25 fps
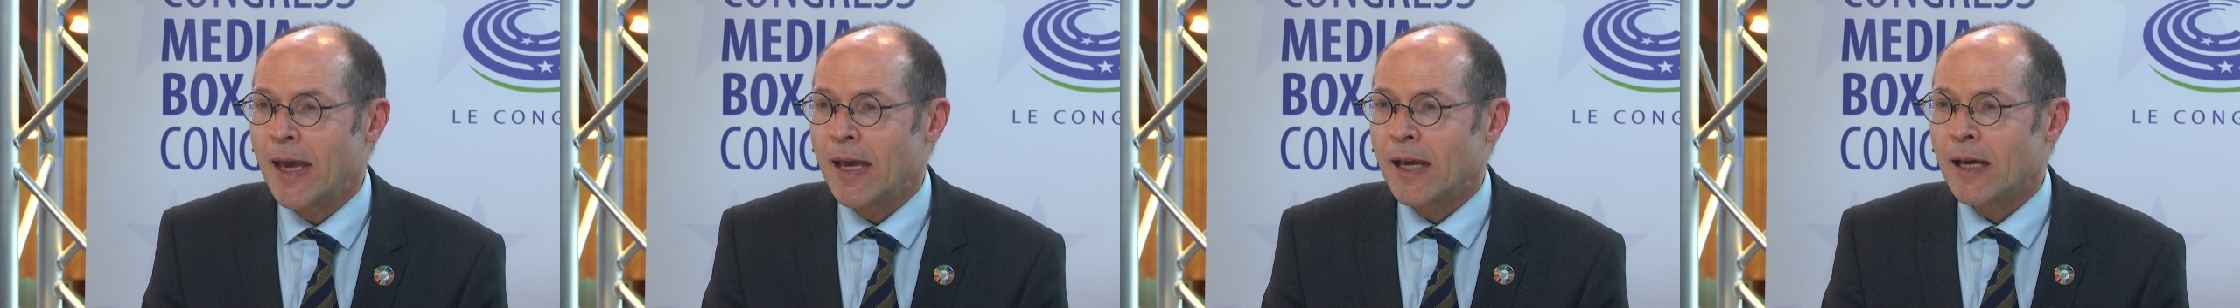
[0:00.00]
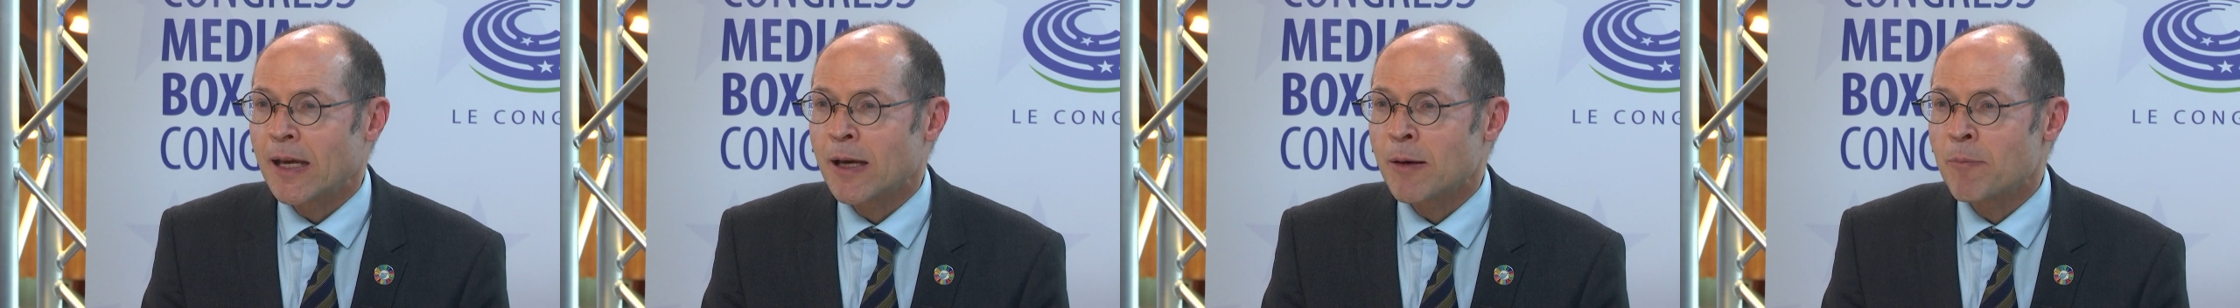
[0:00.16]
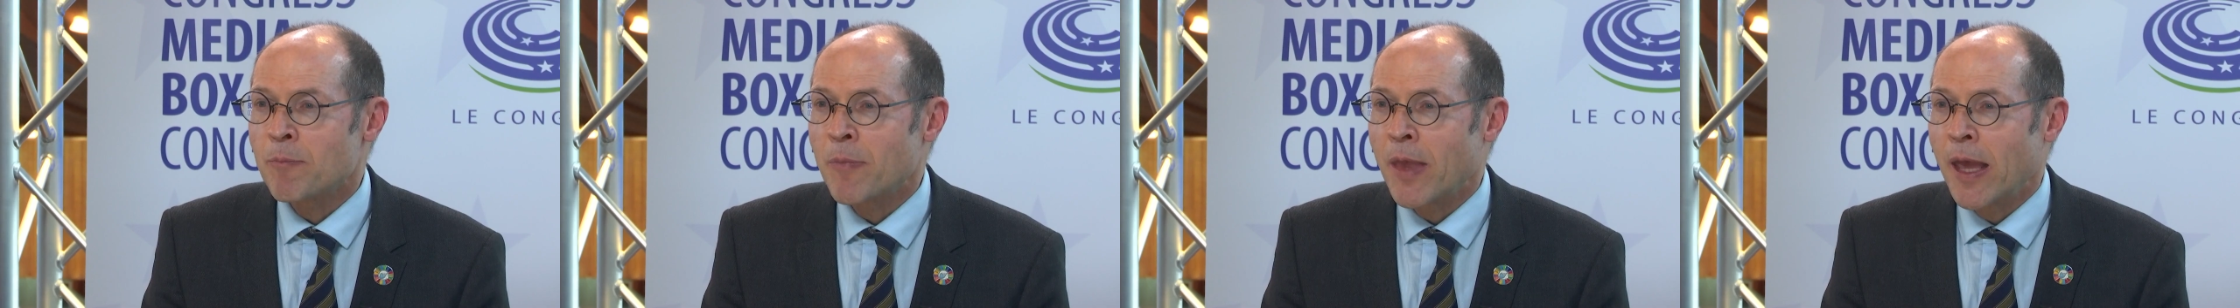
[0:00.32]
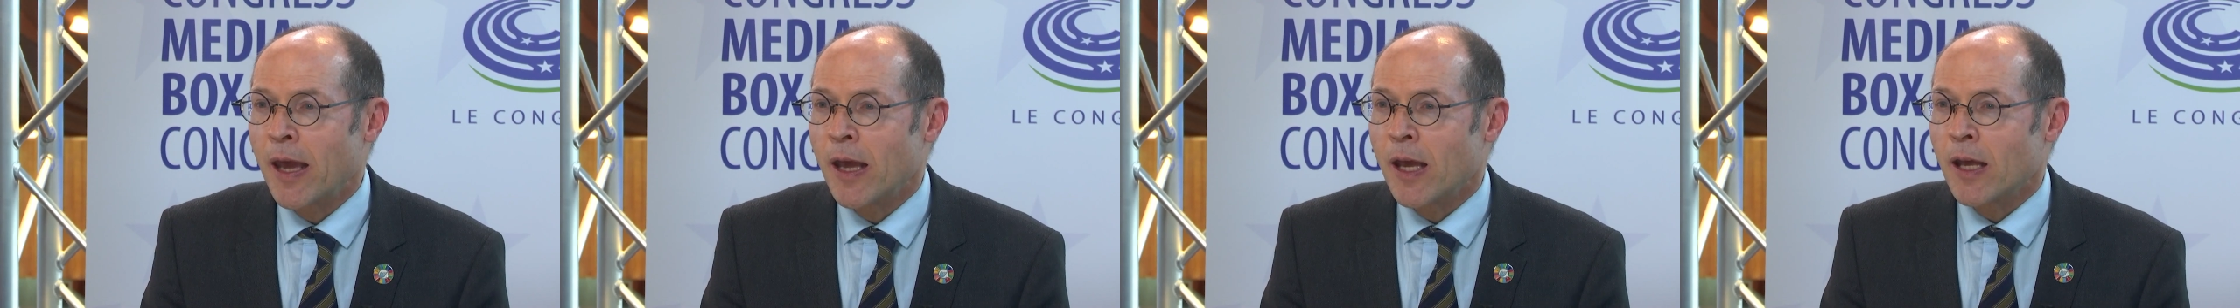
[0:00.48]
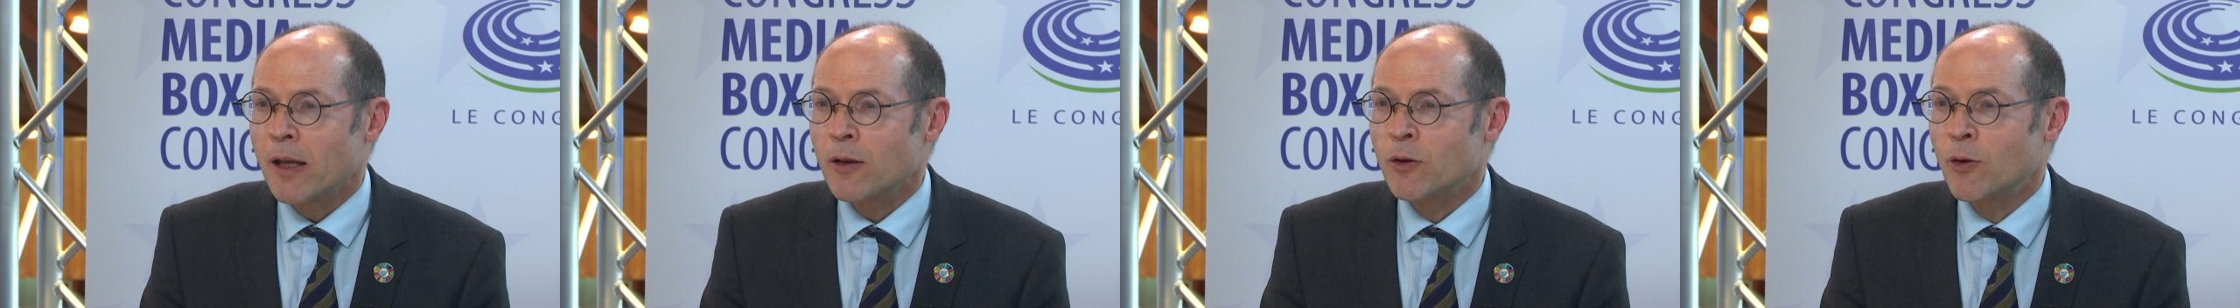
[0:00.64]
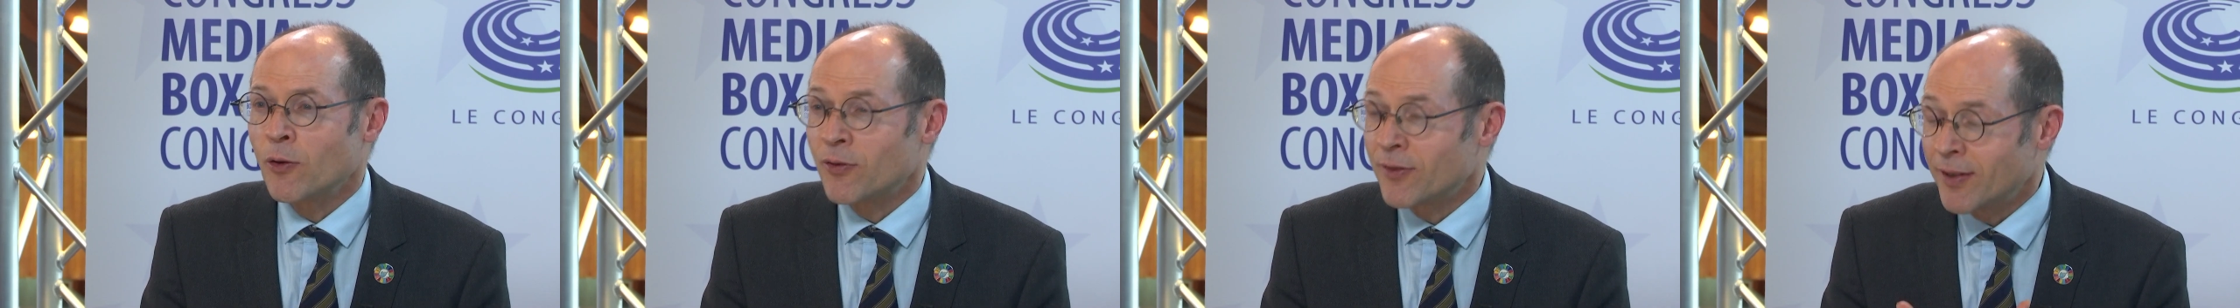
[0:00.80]

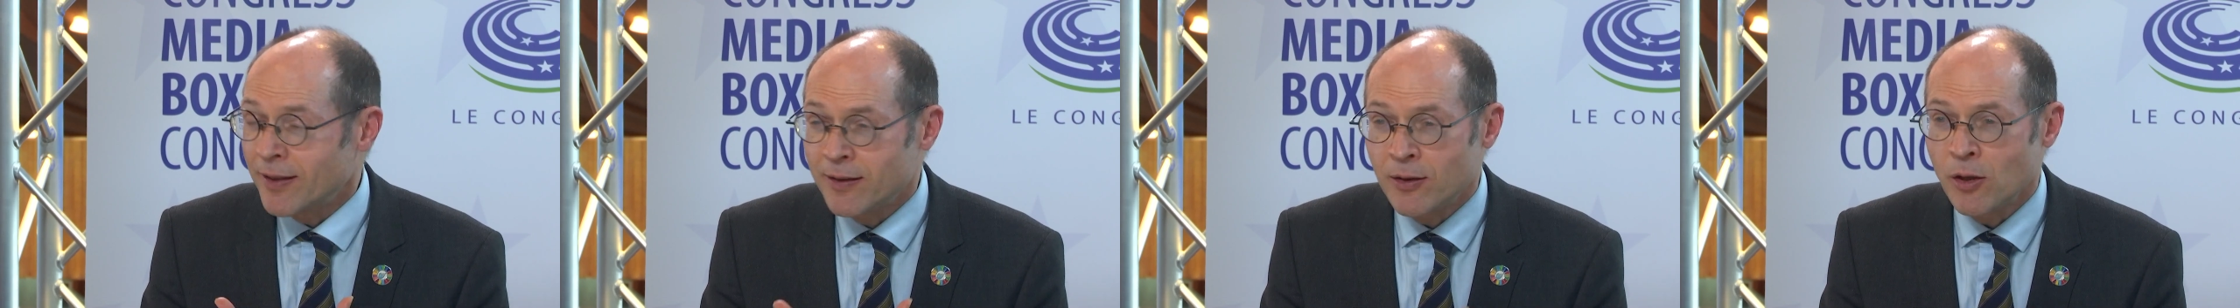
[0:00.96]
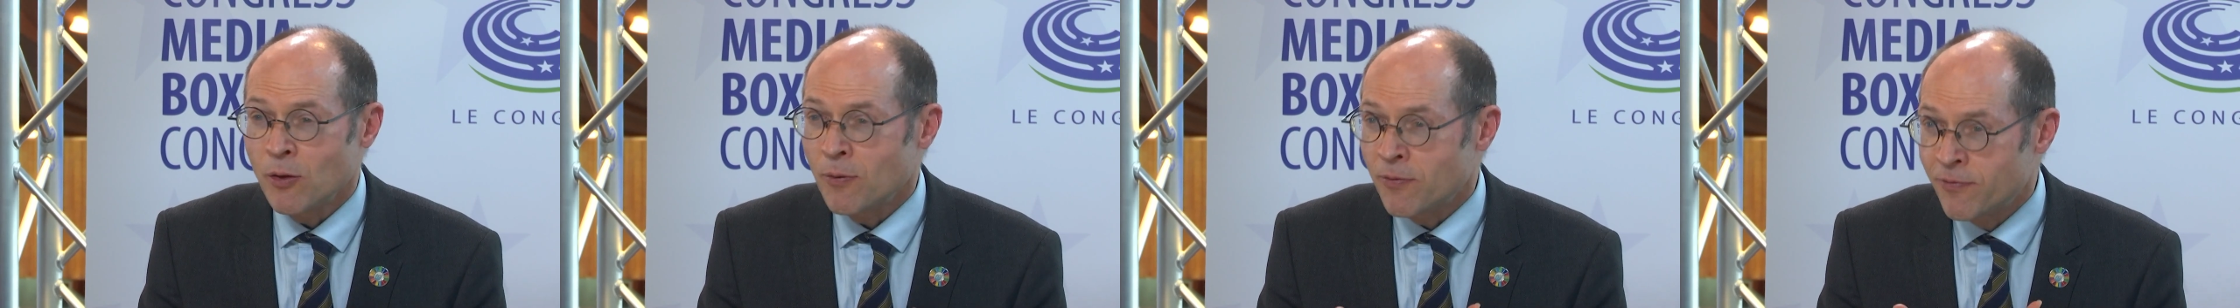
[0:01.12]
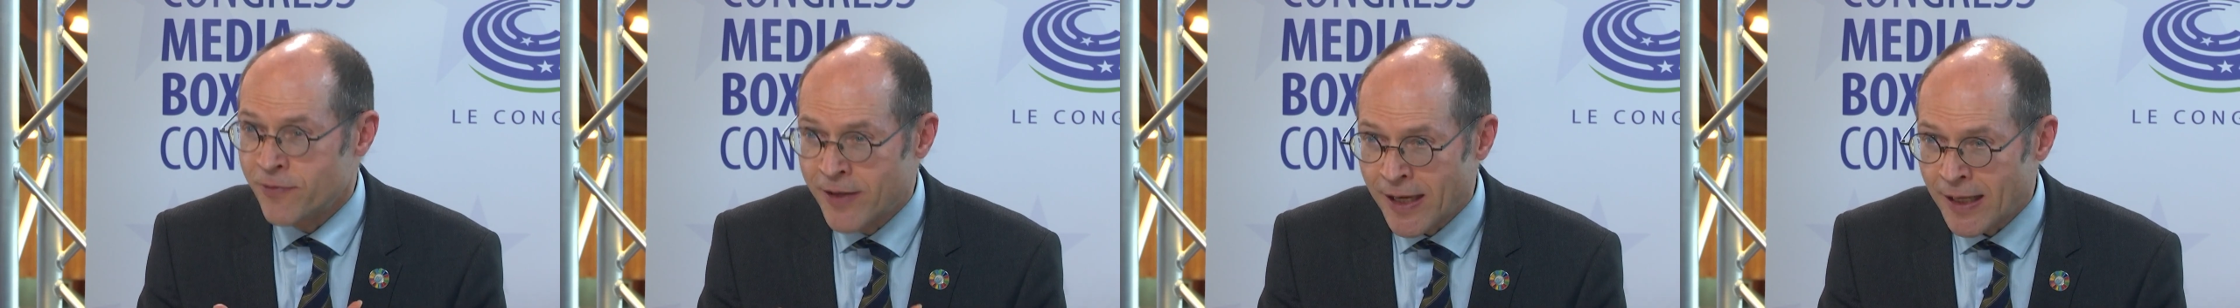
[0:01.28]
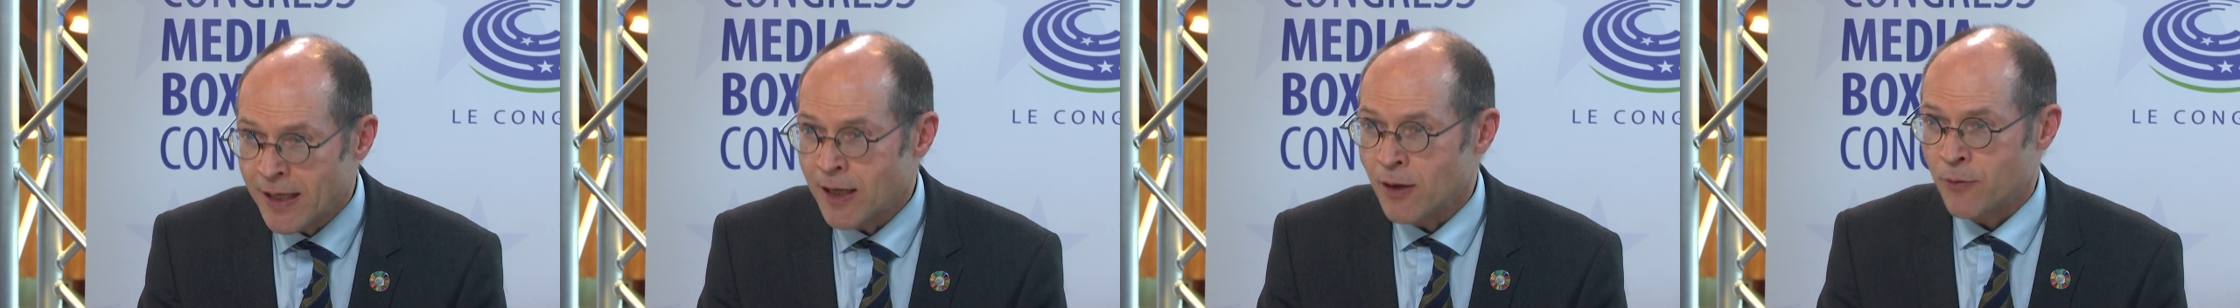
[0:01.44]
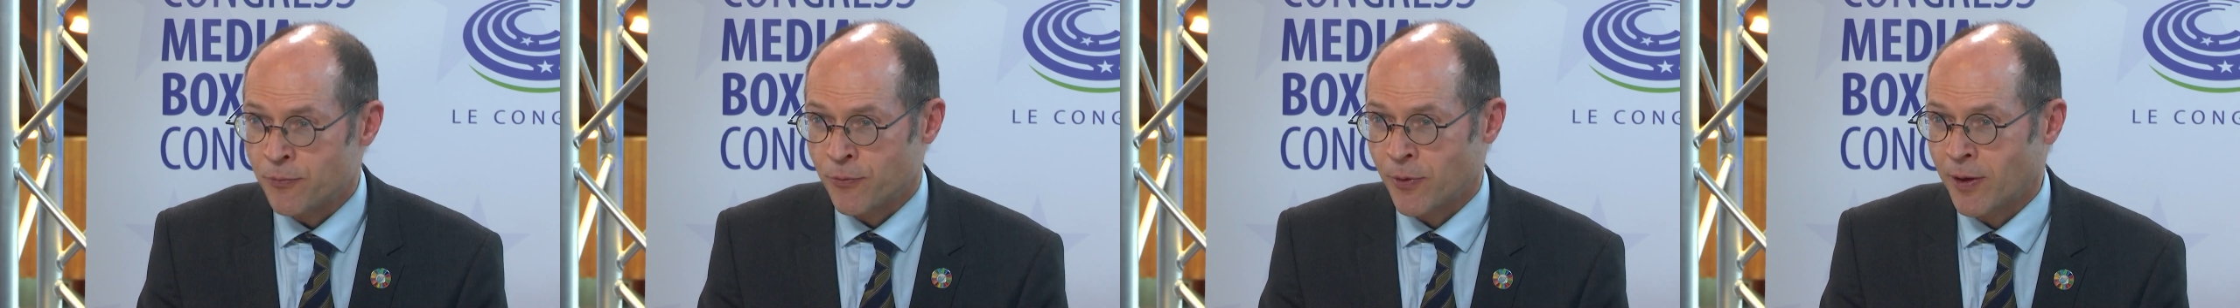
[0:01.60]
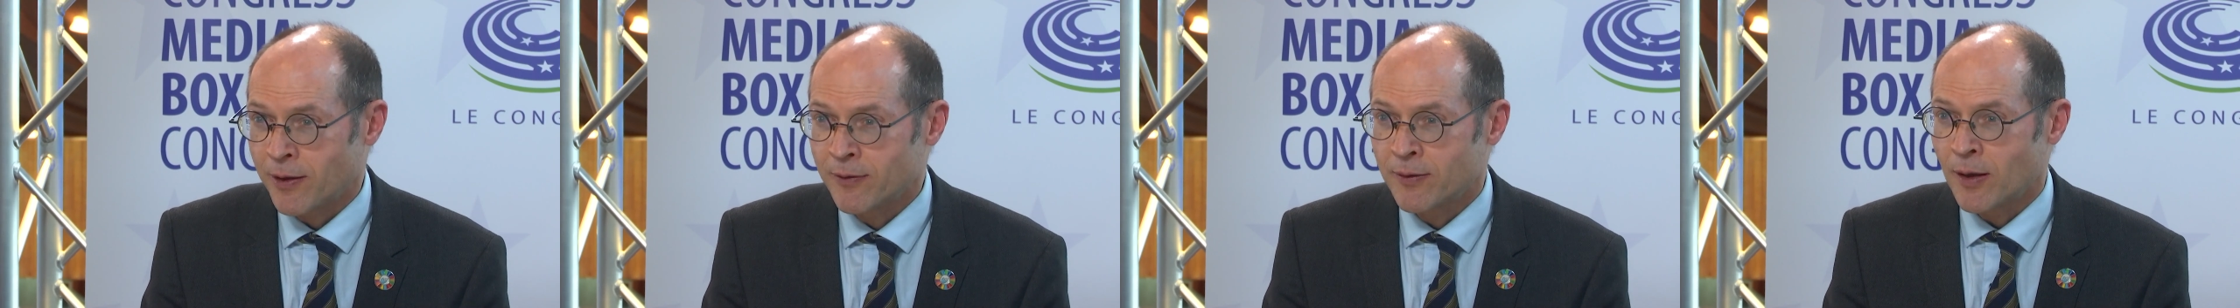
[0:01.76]
The city of Vienna,
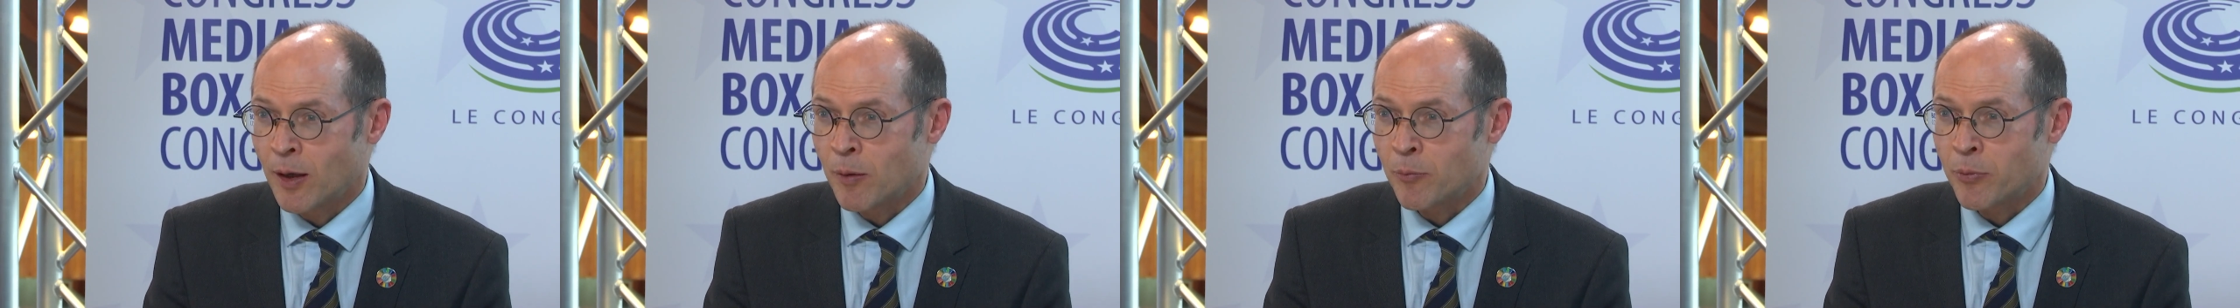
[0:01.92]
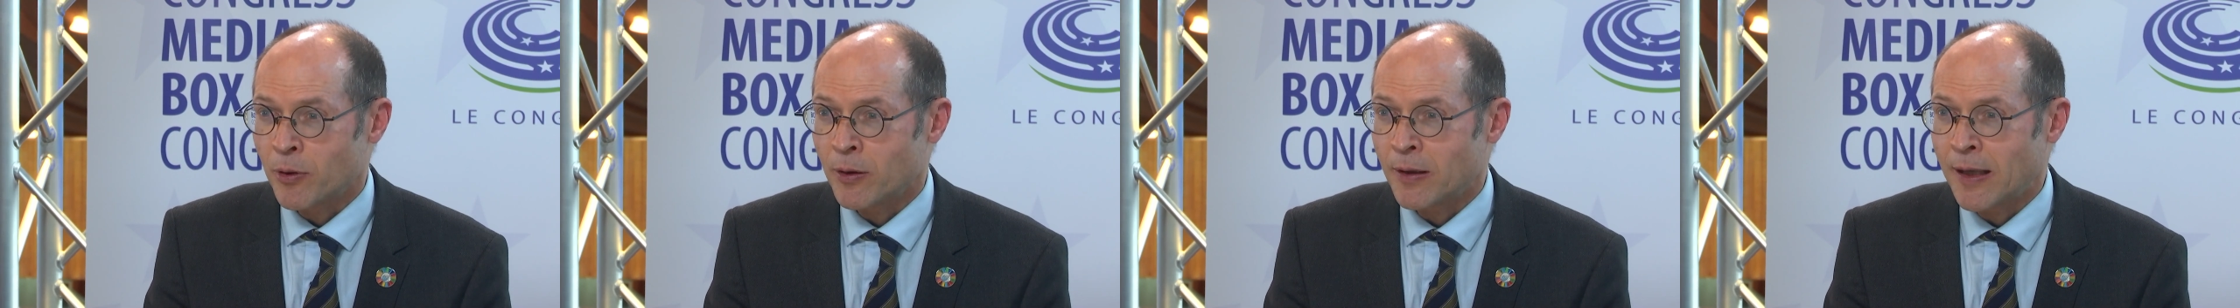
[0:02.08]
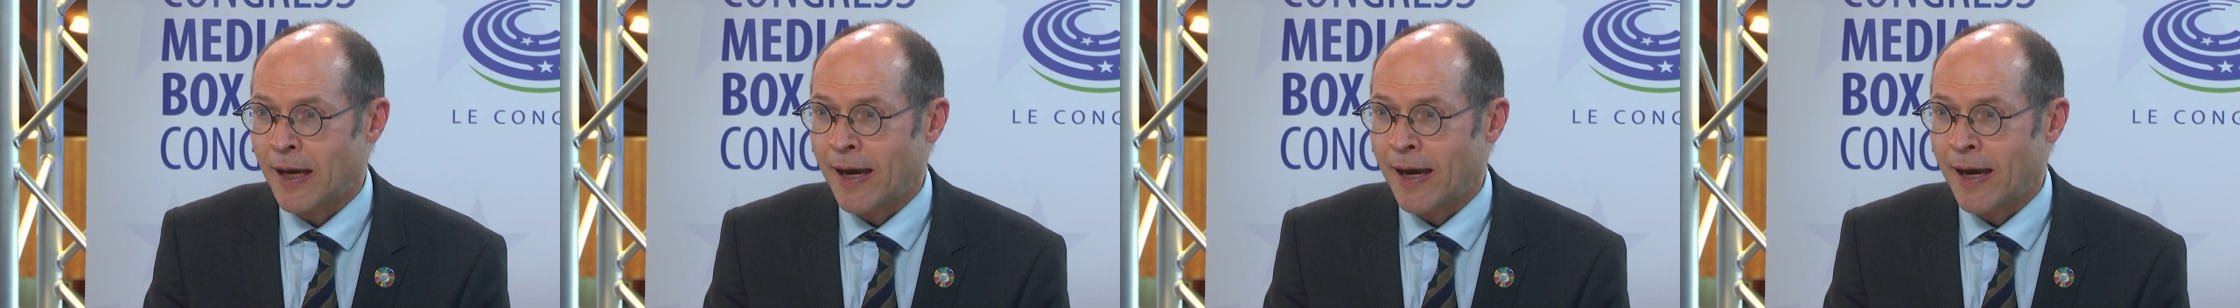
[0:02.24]
for example,